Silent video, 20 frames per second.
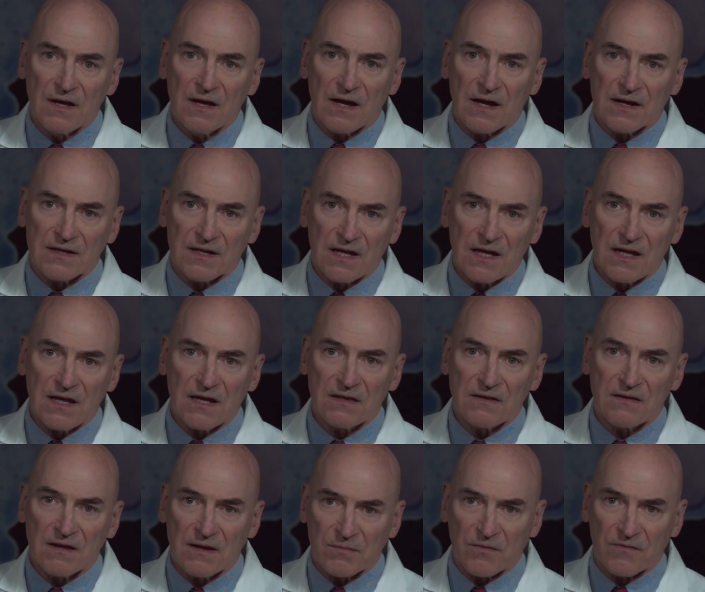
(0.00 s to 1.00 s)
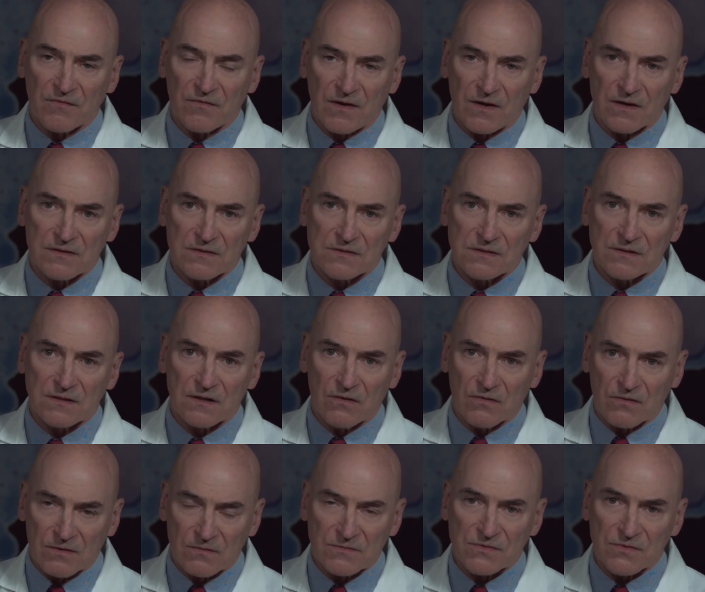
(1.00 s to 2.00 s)
and he typifies
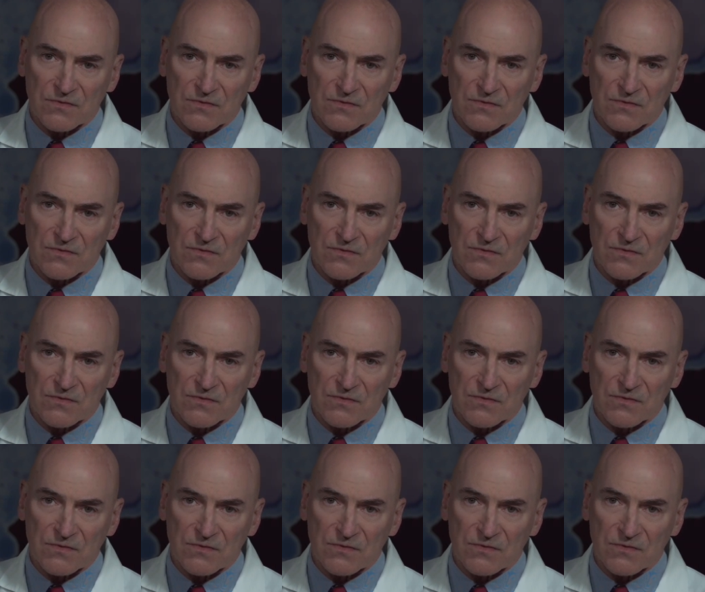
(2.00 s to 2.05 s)
Occams